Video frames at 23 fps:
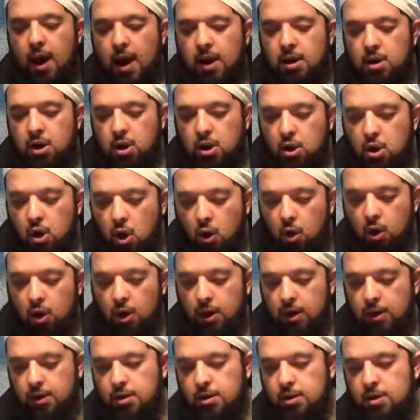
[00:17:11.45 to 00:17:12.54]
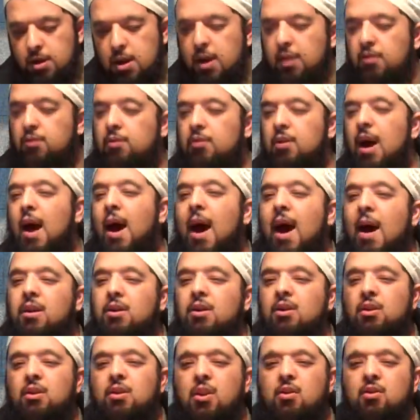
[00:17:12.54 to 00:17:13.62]
And you know, this
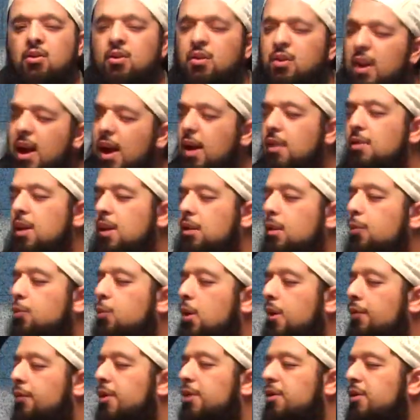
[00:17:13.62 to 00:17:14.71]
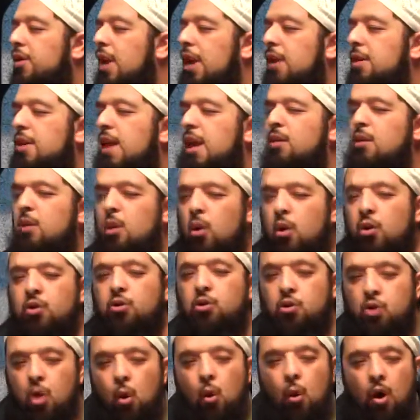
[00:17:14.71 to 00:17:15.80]
added this thing that the Prophet said that looks
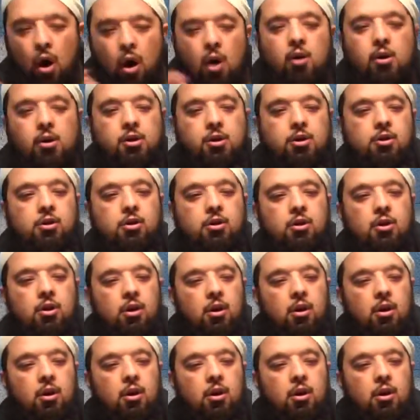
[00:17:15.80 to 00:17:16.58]
so harsh